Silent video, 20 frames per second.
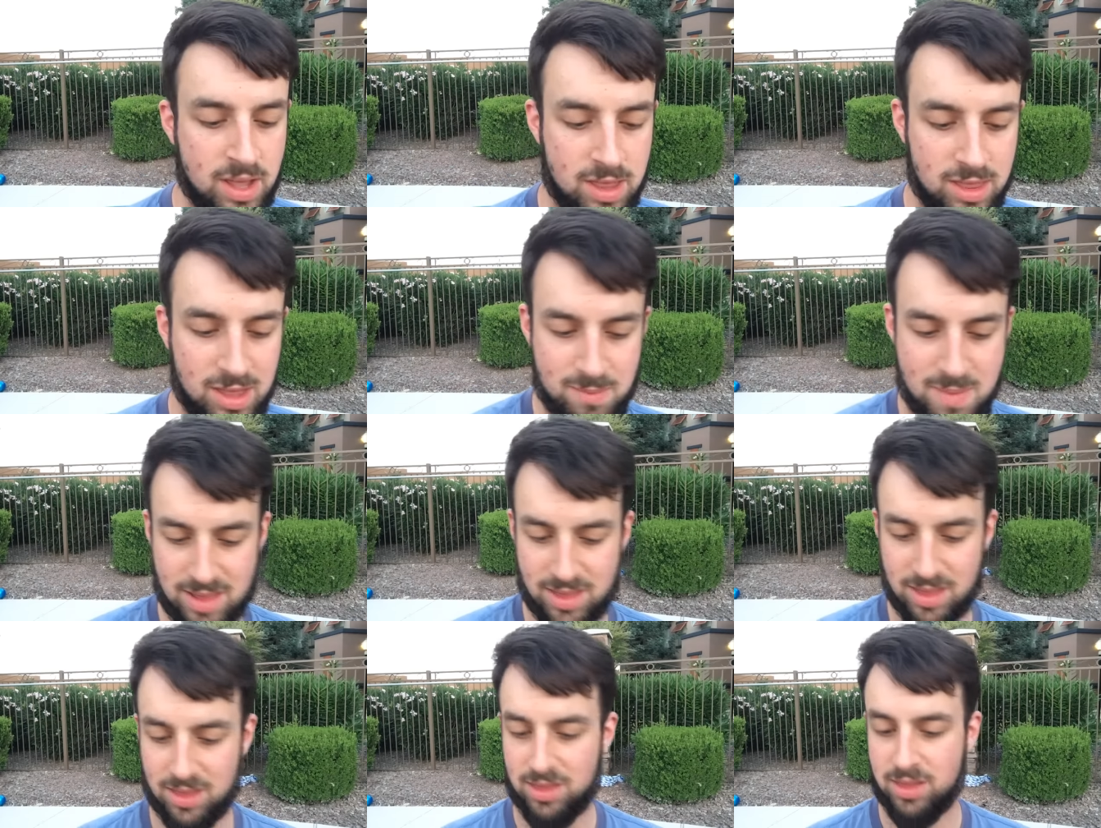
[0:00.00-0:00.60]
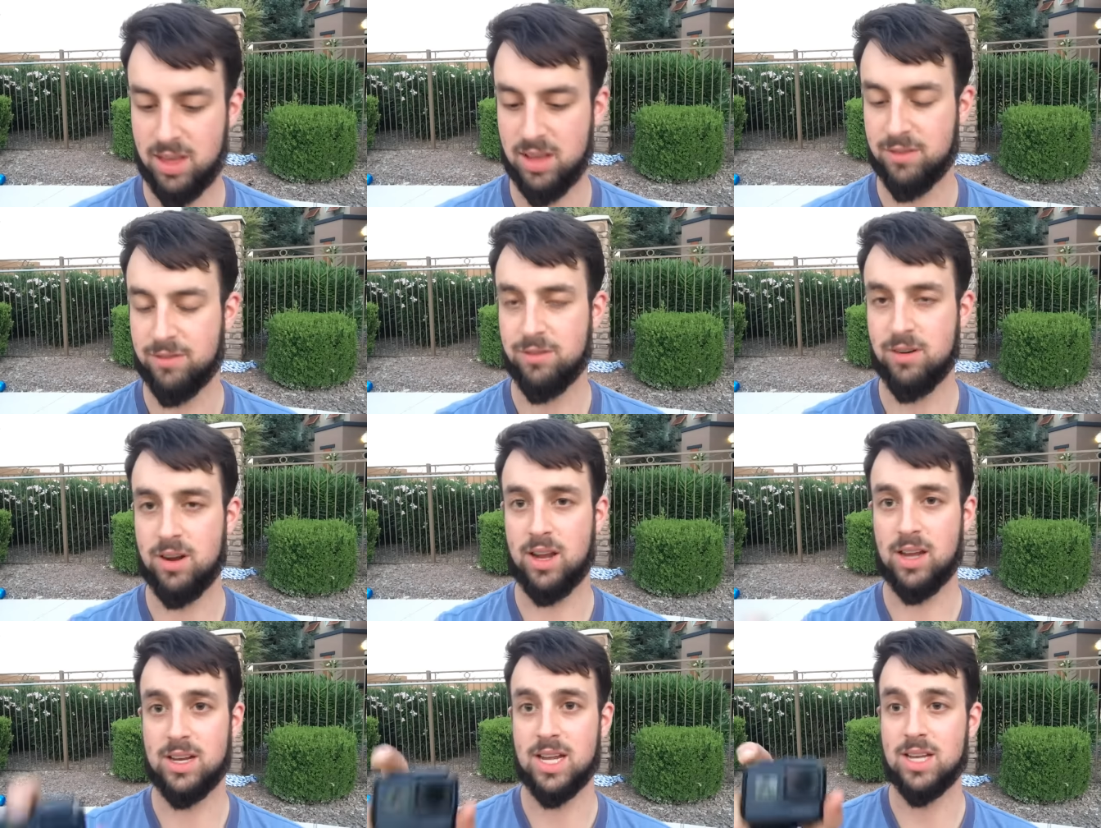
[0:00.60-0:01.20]
They make the thing
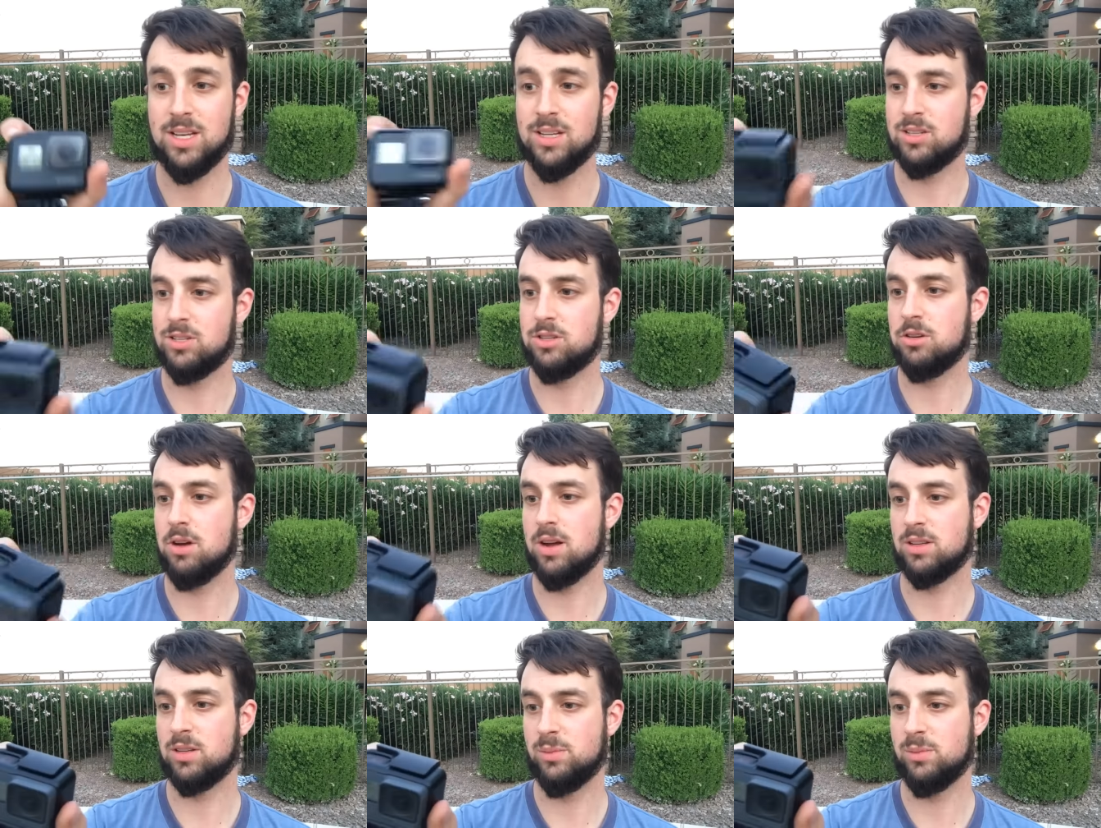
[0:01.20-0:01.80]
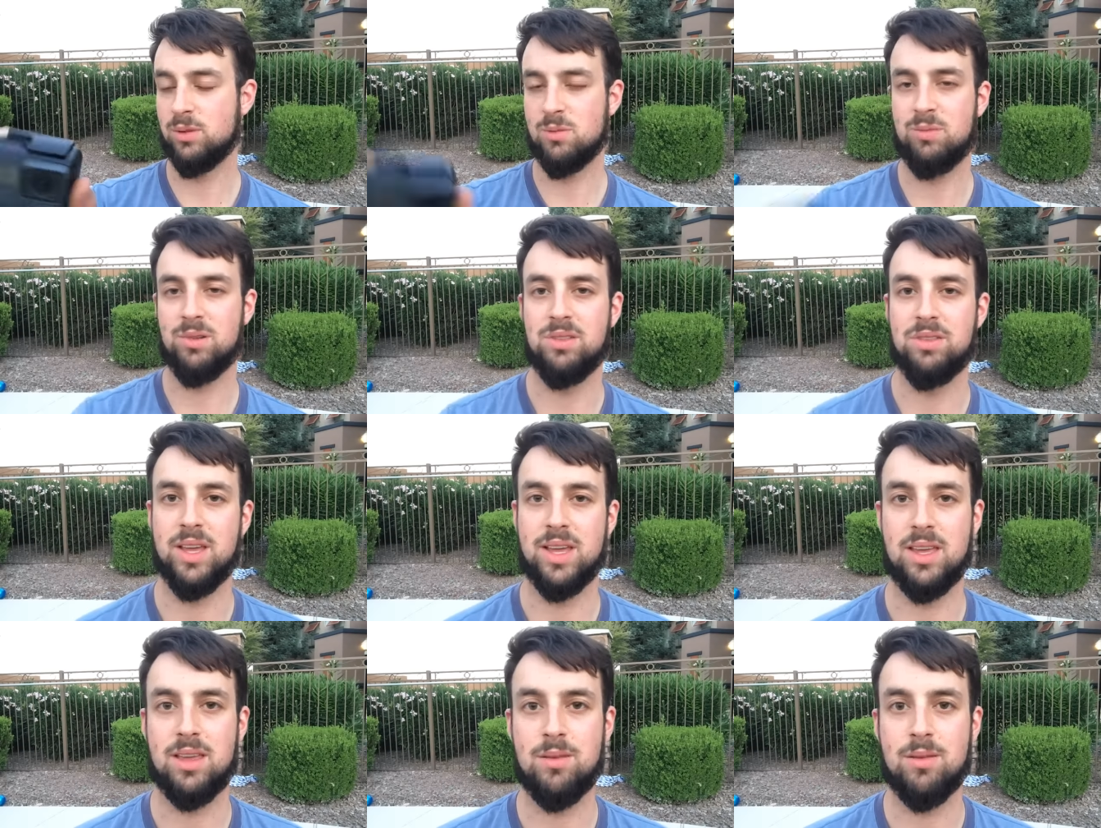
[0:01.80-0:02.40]
freaking indestructible, but
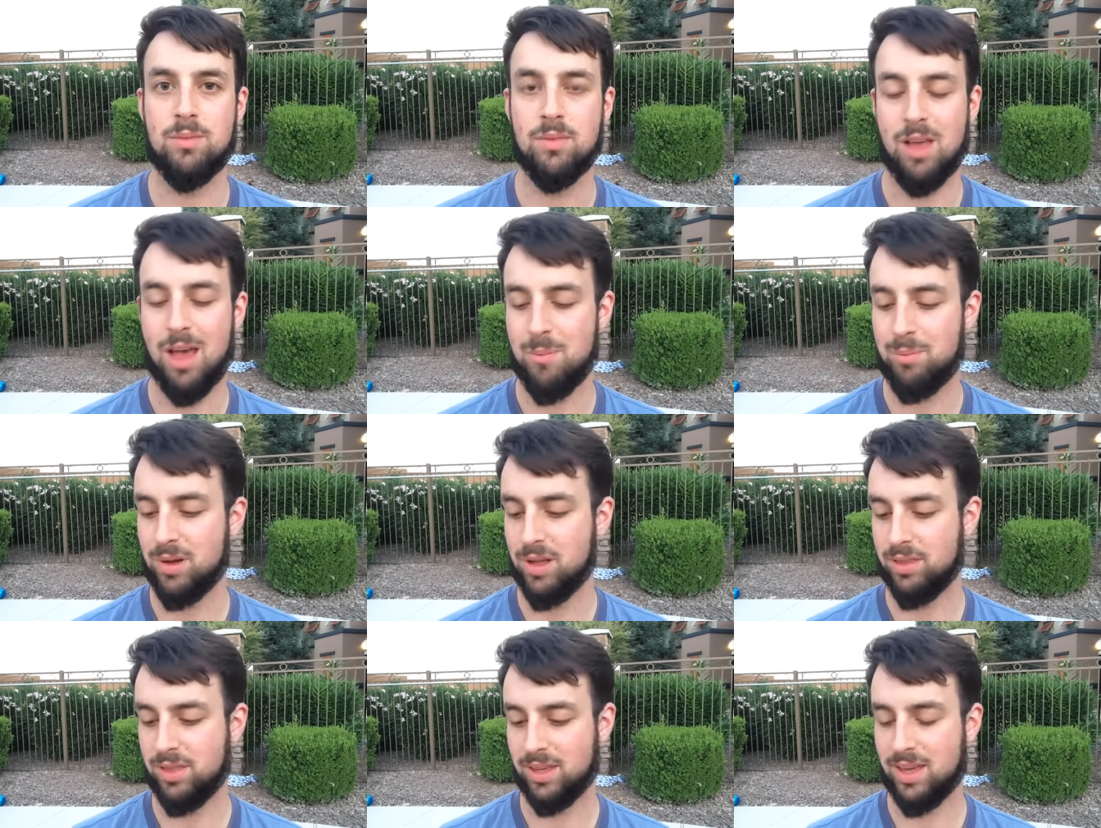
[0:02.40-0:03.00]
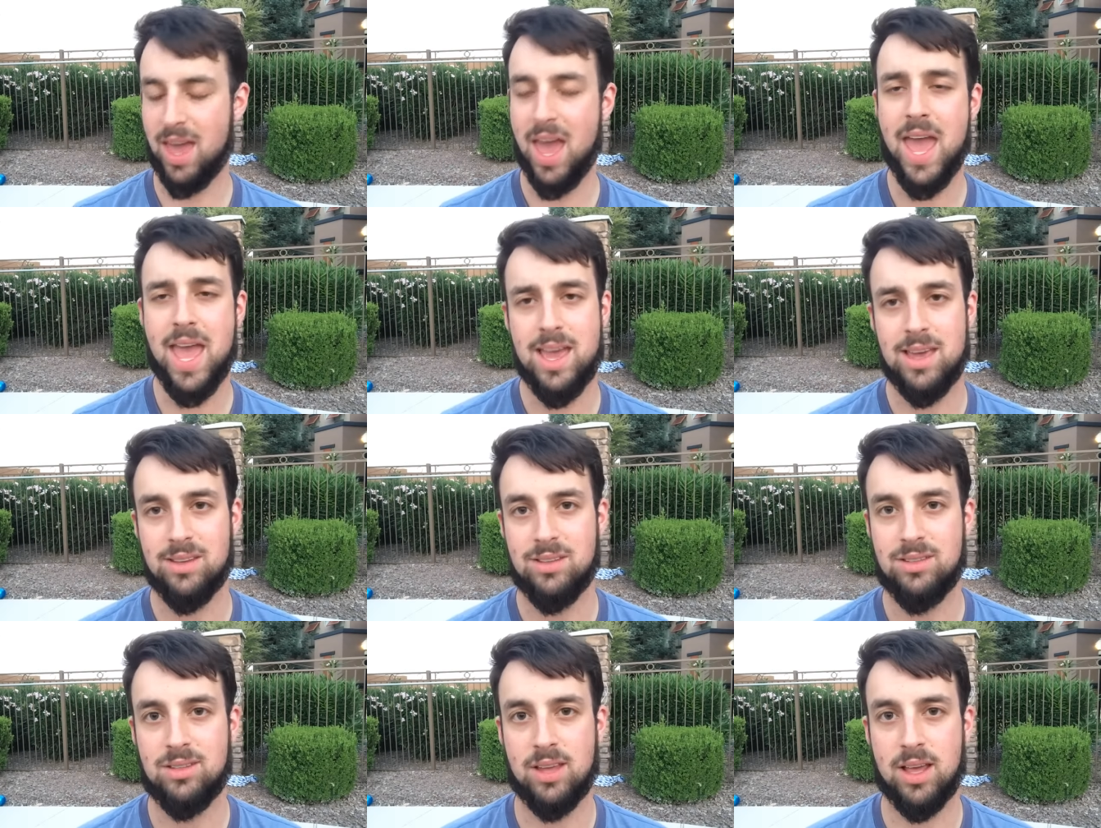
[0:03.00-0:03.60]
they, but the
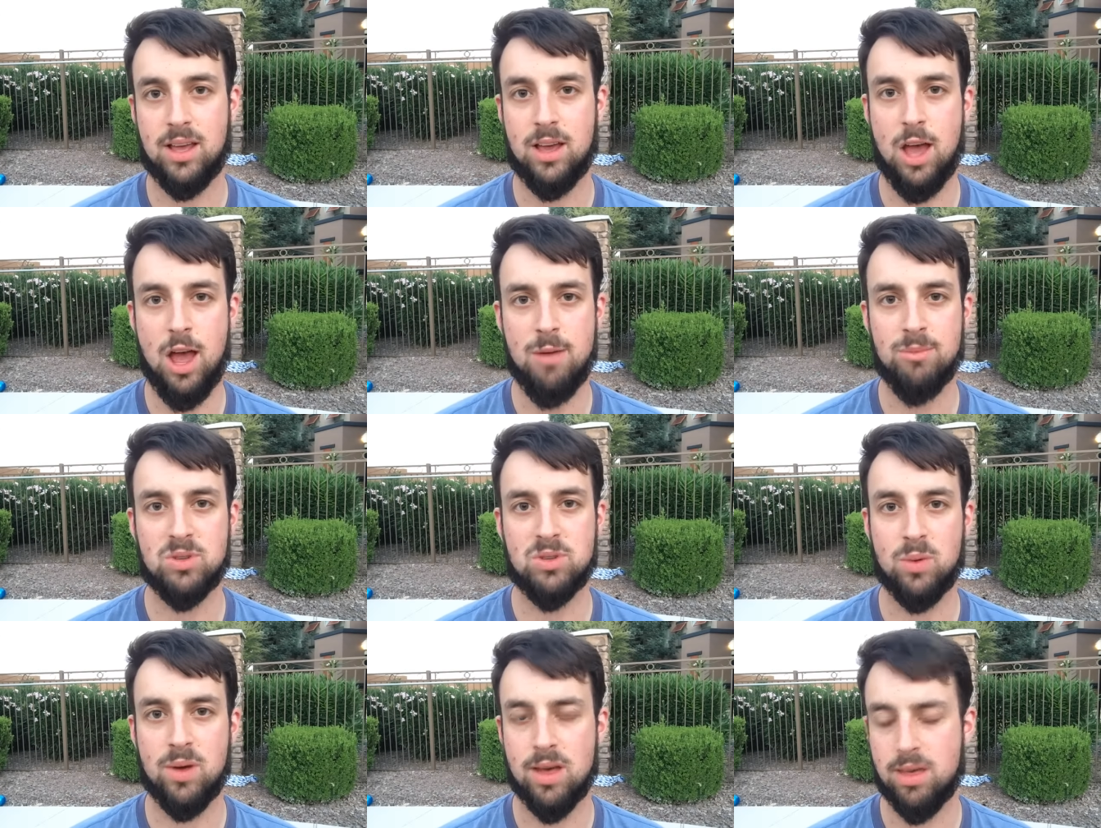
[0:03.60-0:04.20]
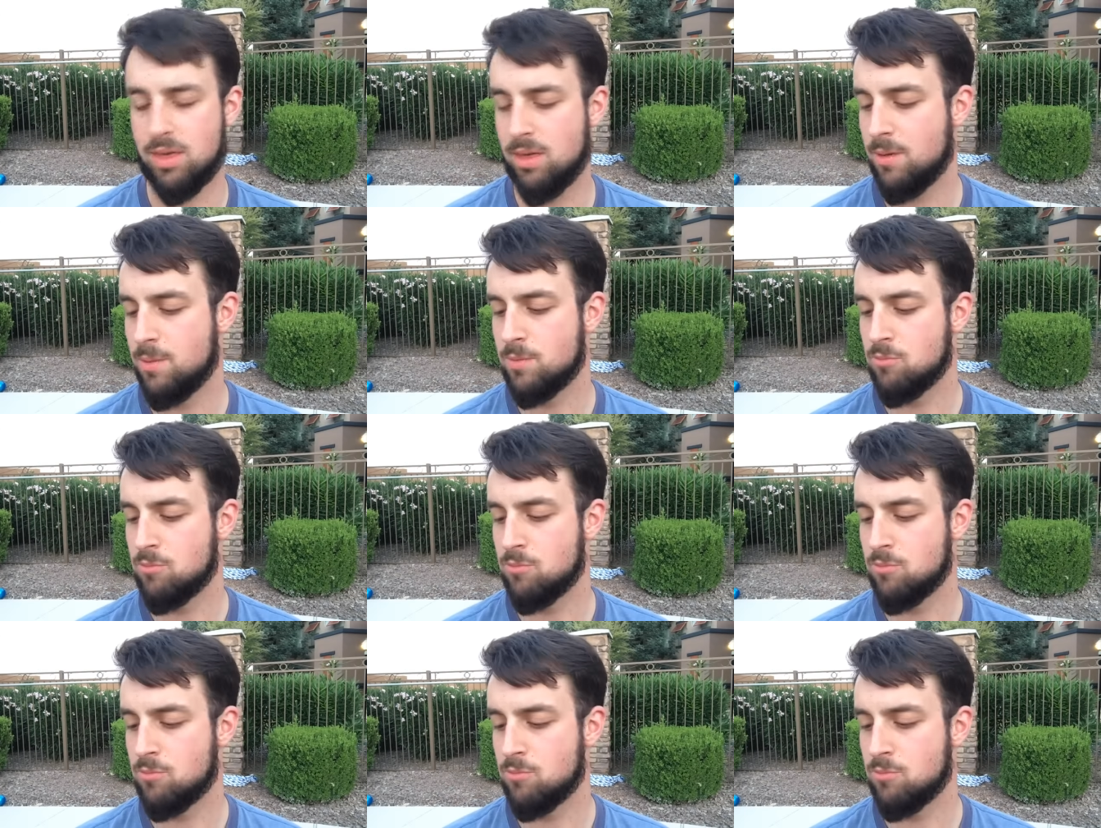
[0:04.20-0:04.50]
case it comes with,